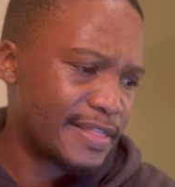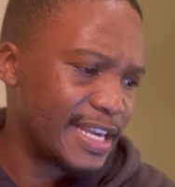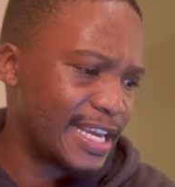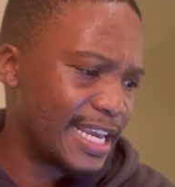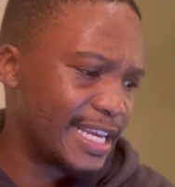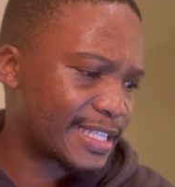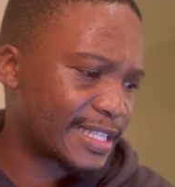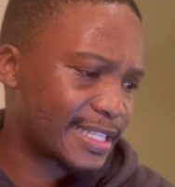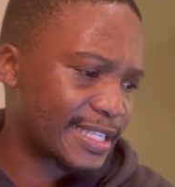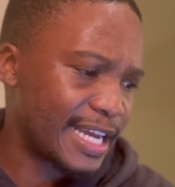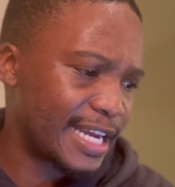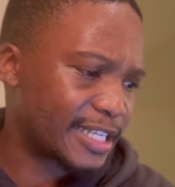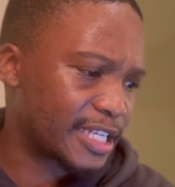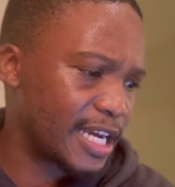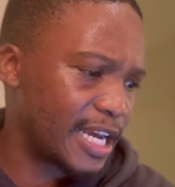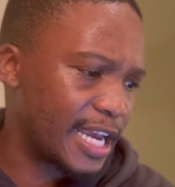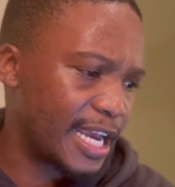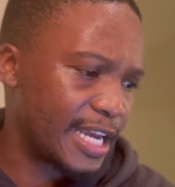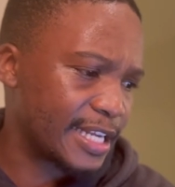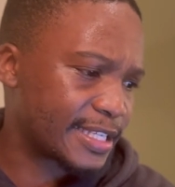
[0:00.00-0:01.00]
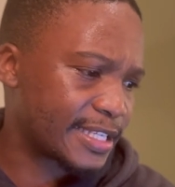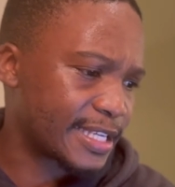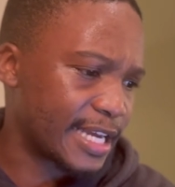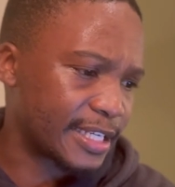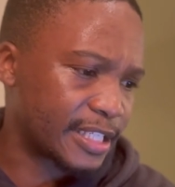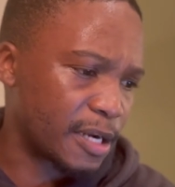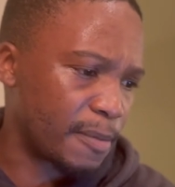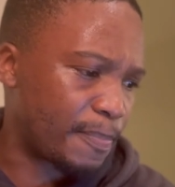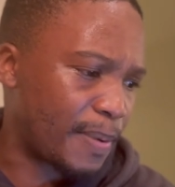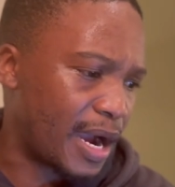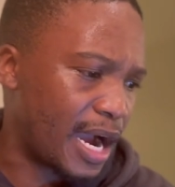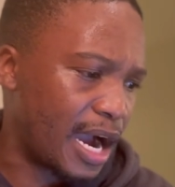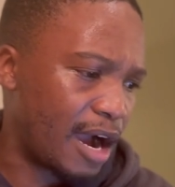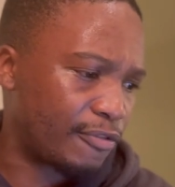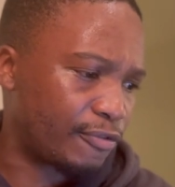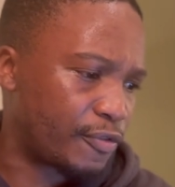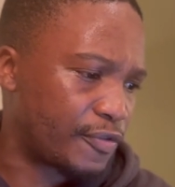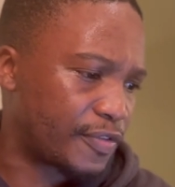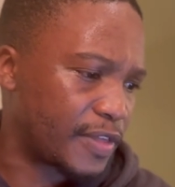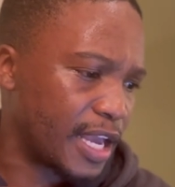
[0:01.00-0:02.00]
it's such a it's such a
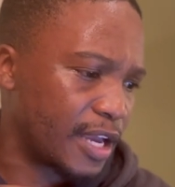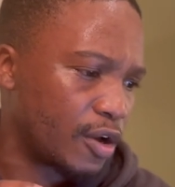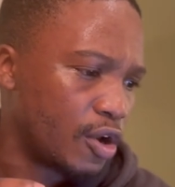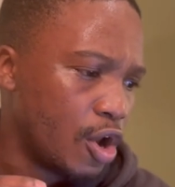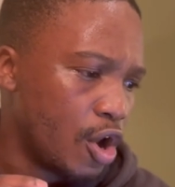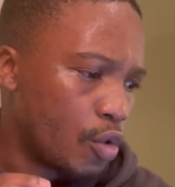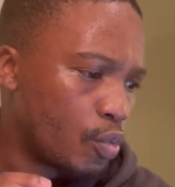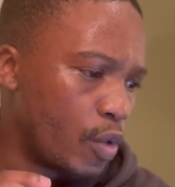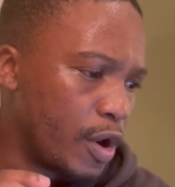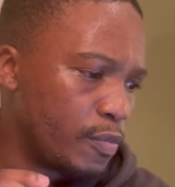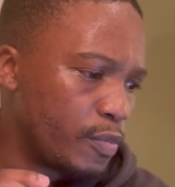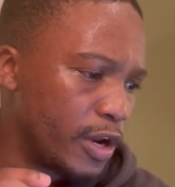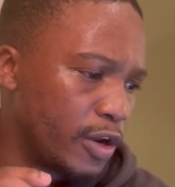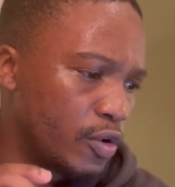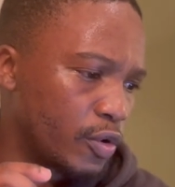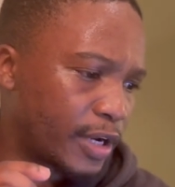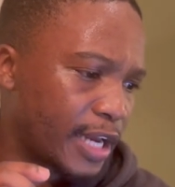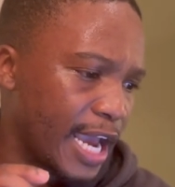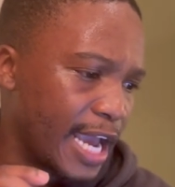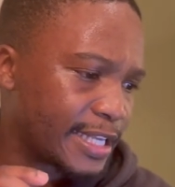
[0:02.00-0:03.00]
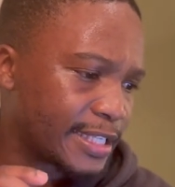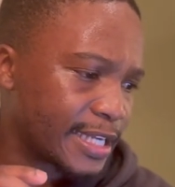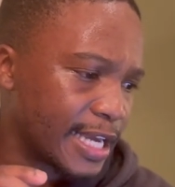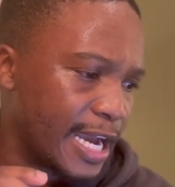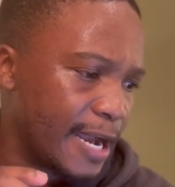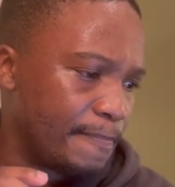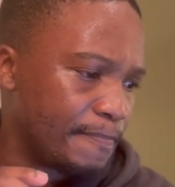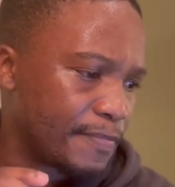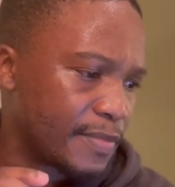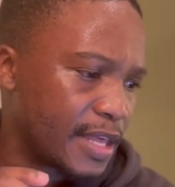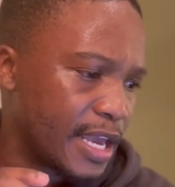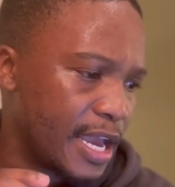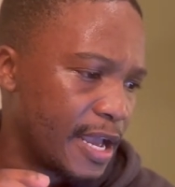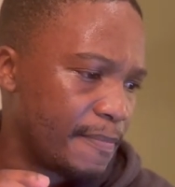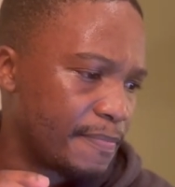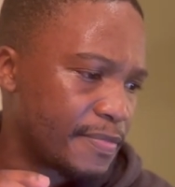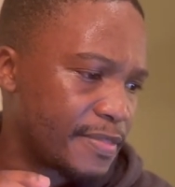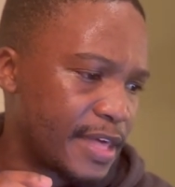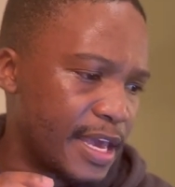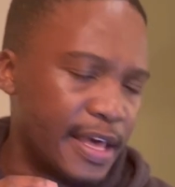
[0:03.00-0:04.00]
powerful thing when we look at um, the,
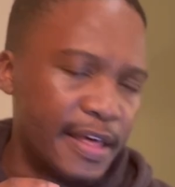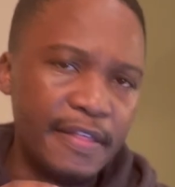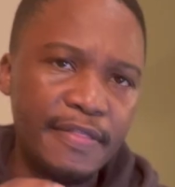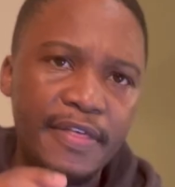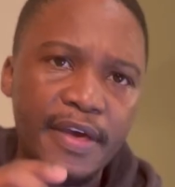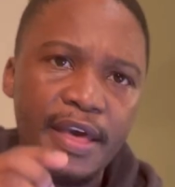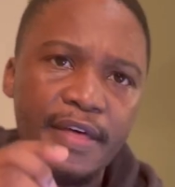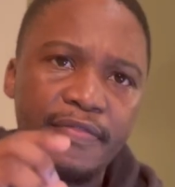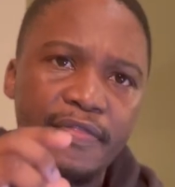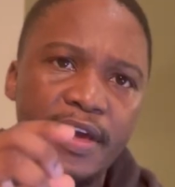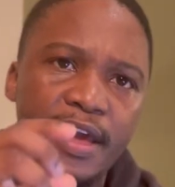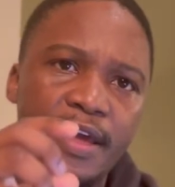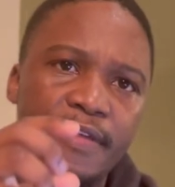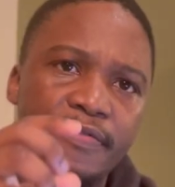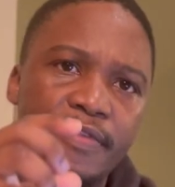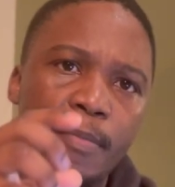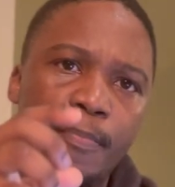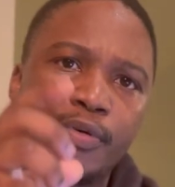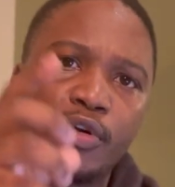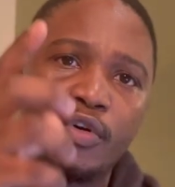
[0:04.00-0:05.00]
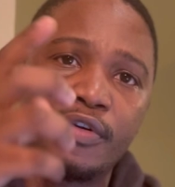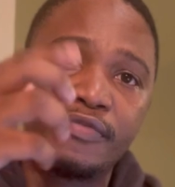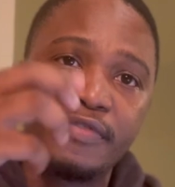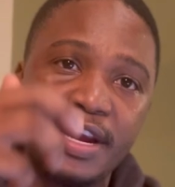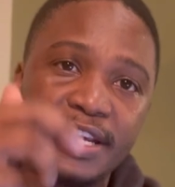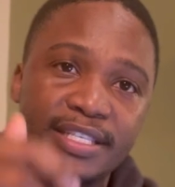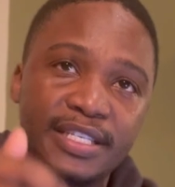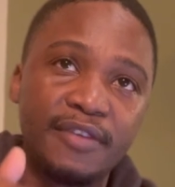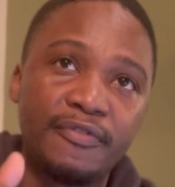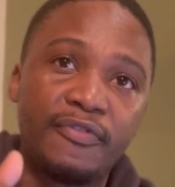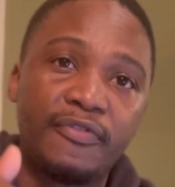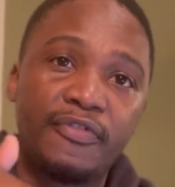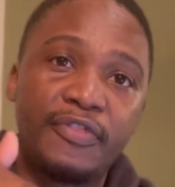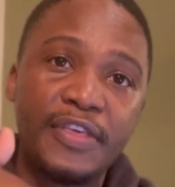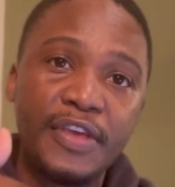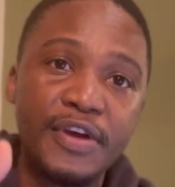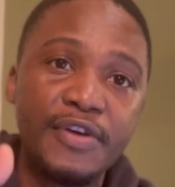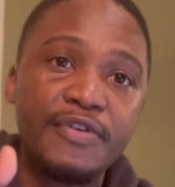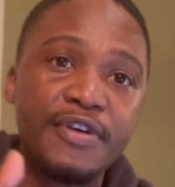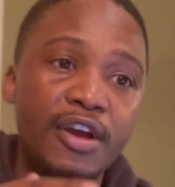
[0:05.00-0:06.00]
the, the, the the progressive
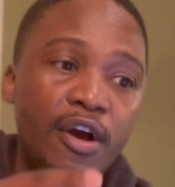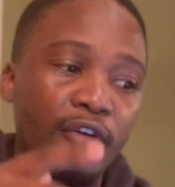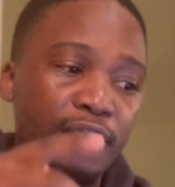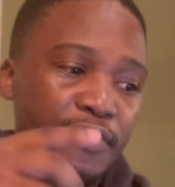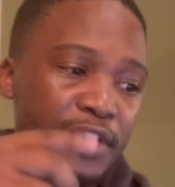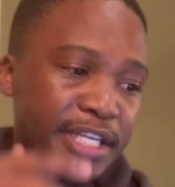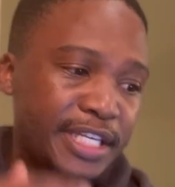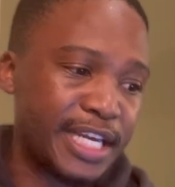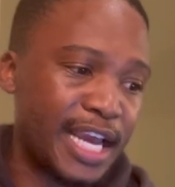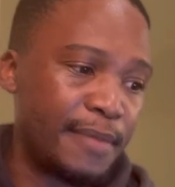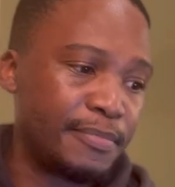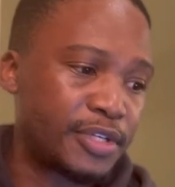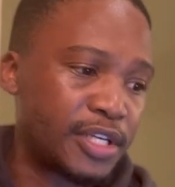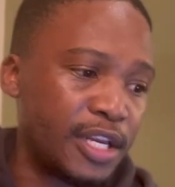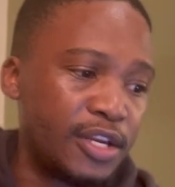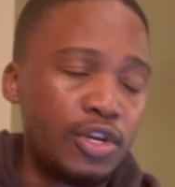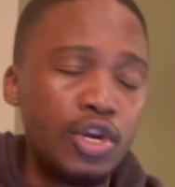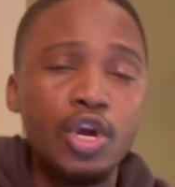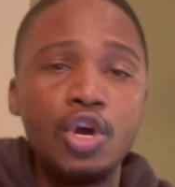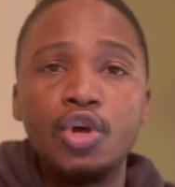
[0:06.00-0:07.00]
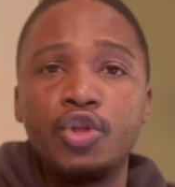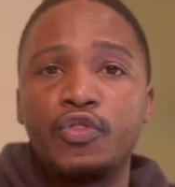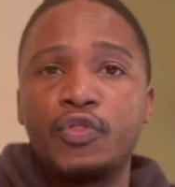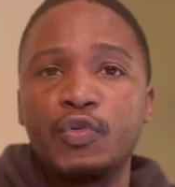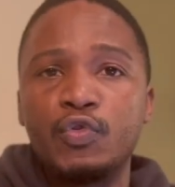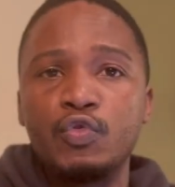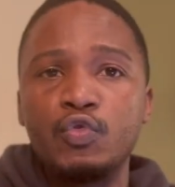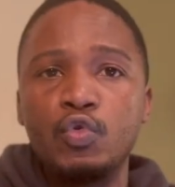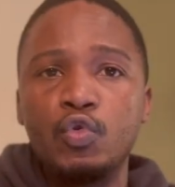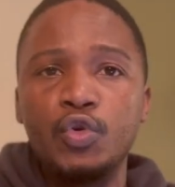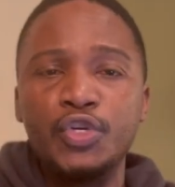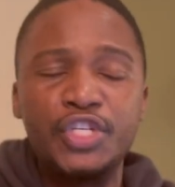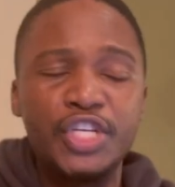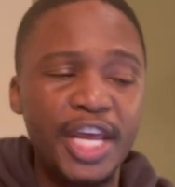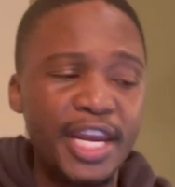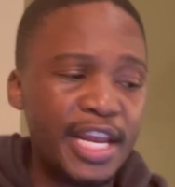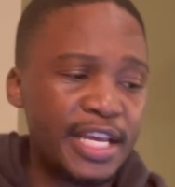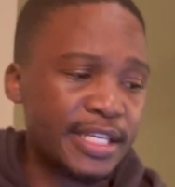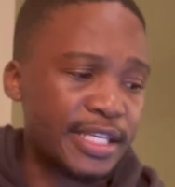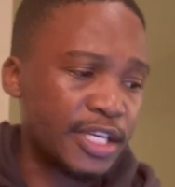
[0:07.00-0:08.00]
theory of redemption through
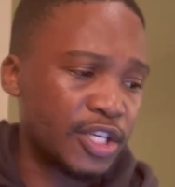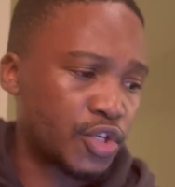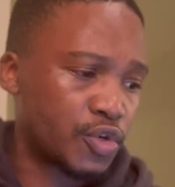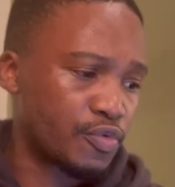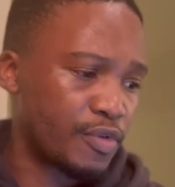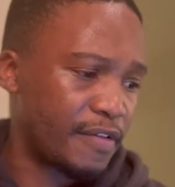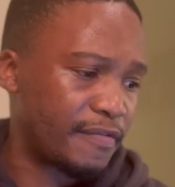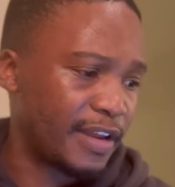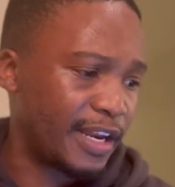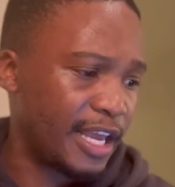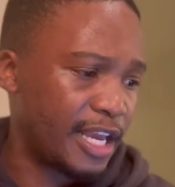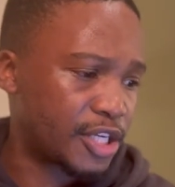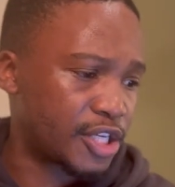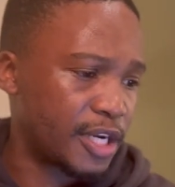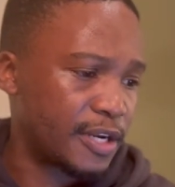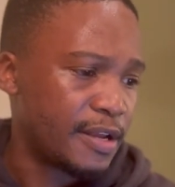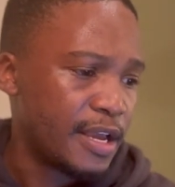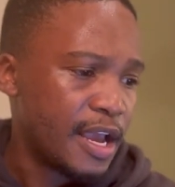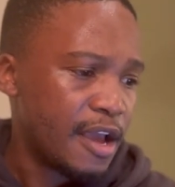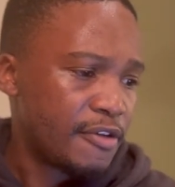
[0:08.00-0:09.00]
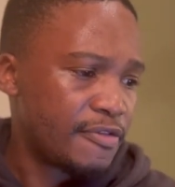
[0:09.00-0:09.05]
Genesis to Revelation.